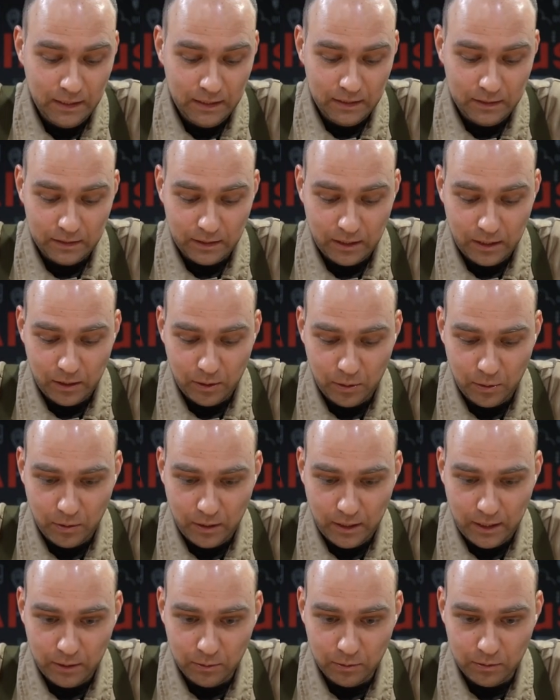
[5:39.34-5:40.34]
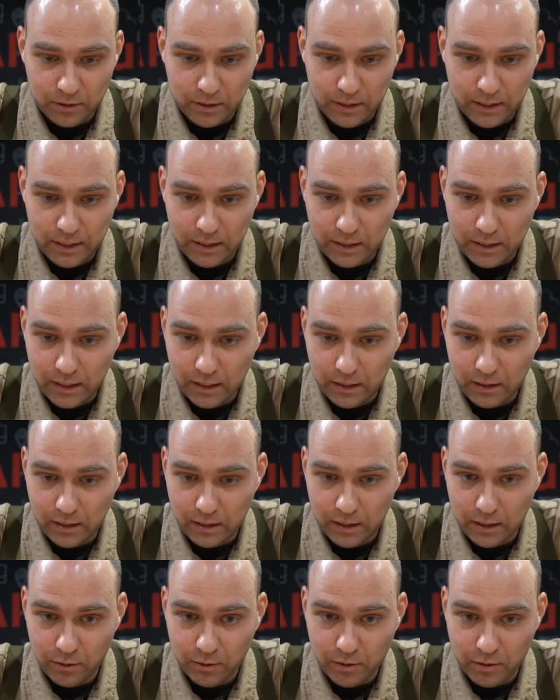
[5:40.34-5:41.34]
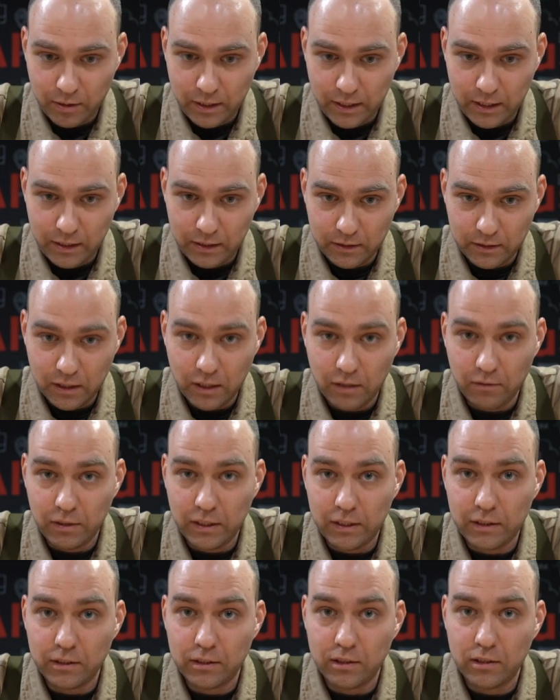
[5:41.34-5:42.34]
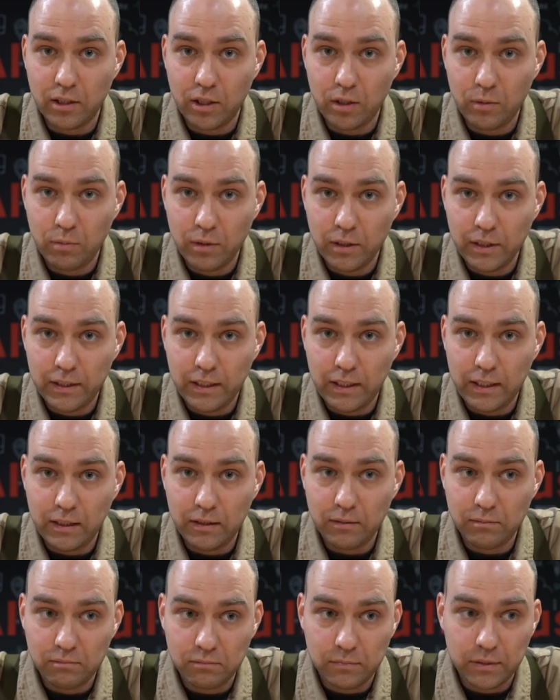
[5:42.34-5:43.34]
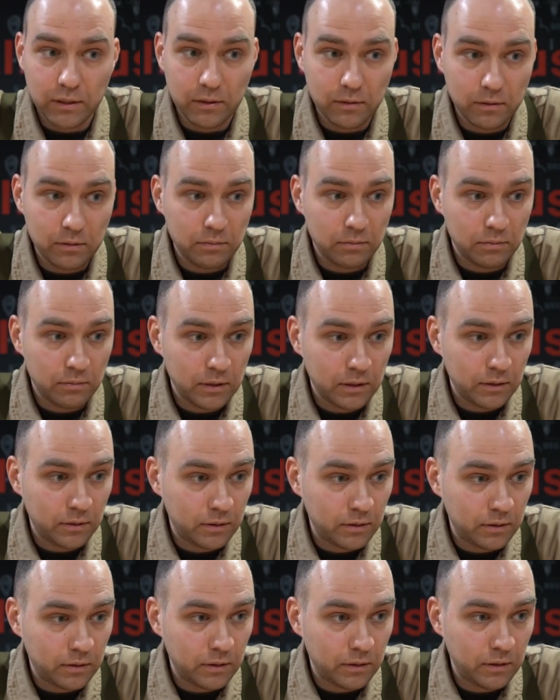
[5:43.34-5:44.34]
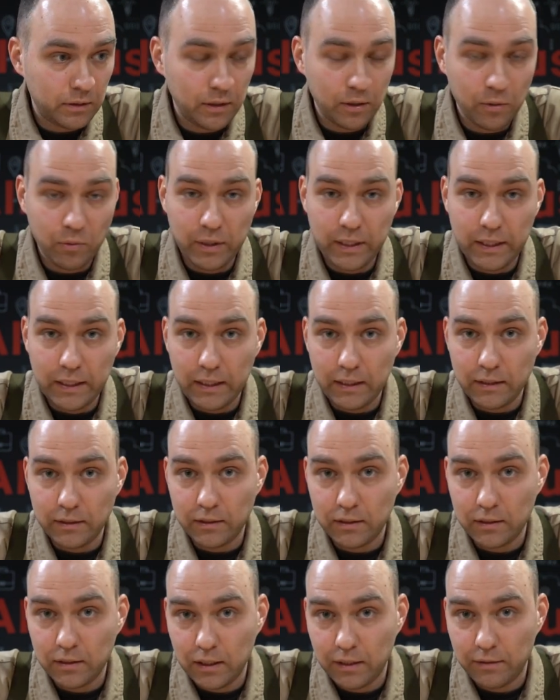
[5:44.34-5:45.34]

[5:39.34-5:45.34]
So I would say that the Ukrainian conflict is slow burning, but it's the way it is.